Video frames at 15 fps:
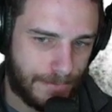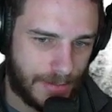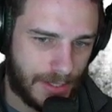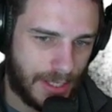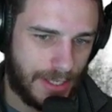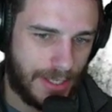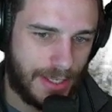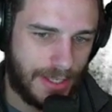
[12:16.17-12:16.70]

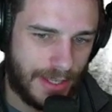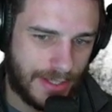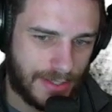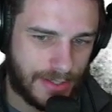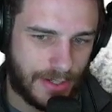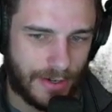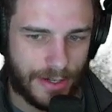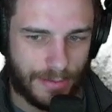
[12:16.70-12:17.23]
it
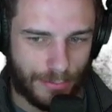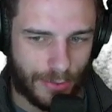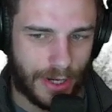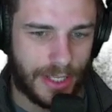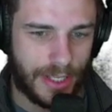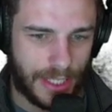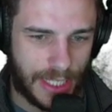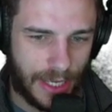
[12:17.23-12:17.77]
started
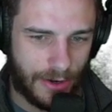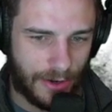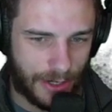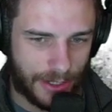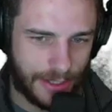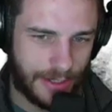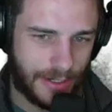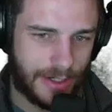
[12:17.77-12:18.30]
breaking
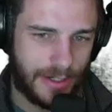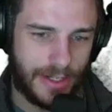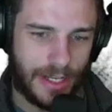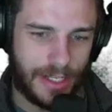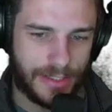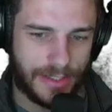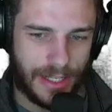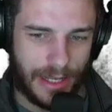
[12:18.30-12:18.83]
character,
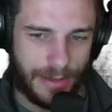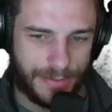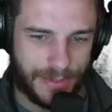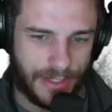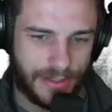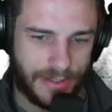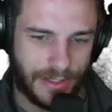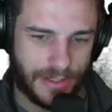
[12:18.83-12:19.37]
as Lop
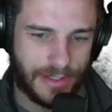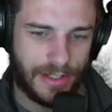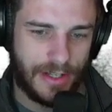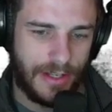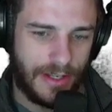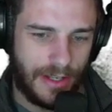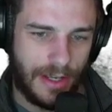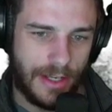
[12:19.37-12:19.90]
says it,
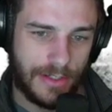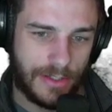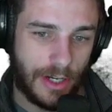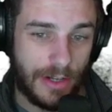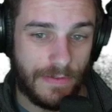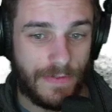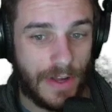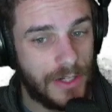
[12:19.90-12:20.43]
and
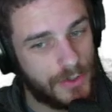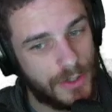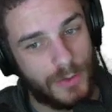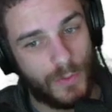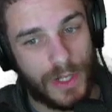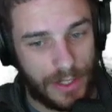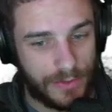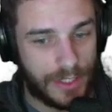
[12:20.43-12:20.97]
started venturing
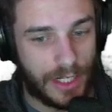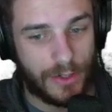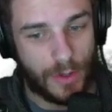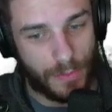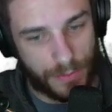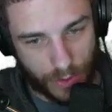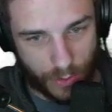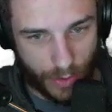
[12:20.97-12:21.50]
well outside
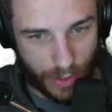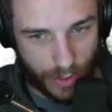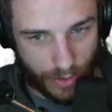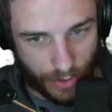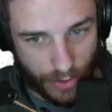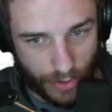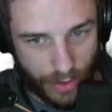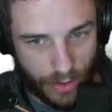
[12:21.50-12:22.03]
crypto
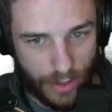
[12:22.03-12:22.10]
Twitter.